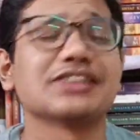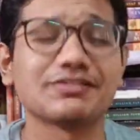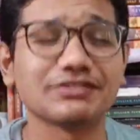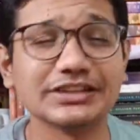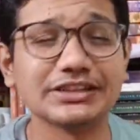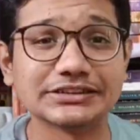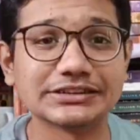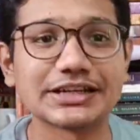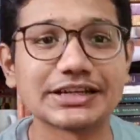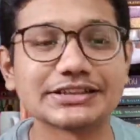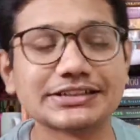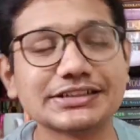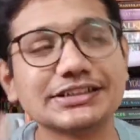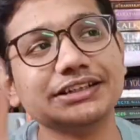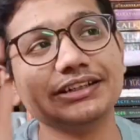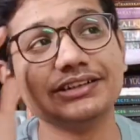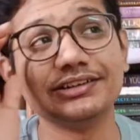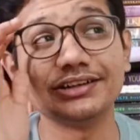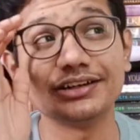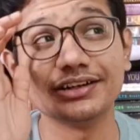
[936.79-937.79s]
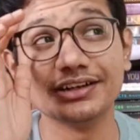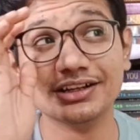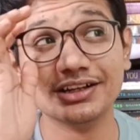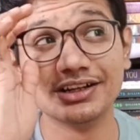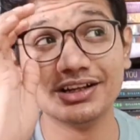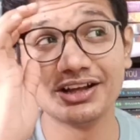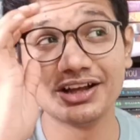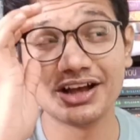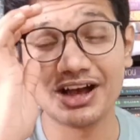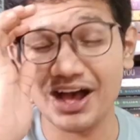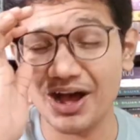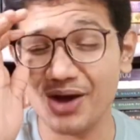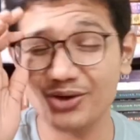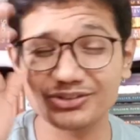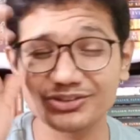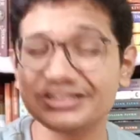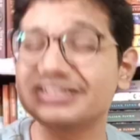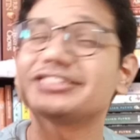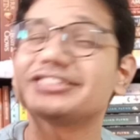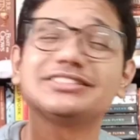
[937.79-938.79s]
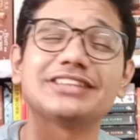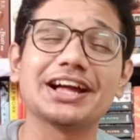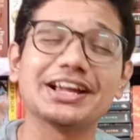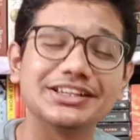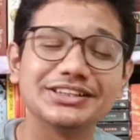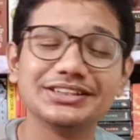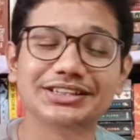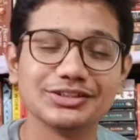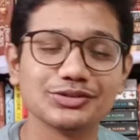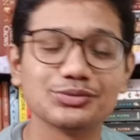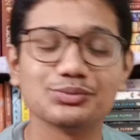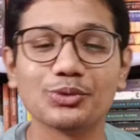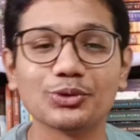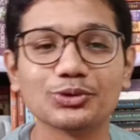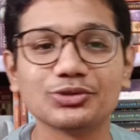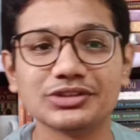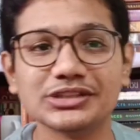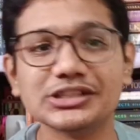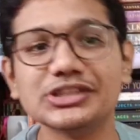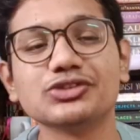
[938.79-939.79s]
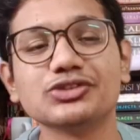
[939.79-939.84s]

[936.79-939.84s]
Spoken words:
How she's tied these both series together.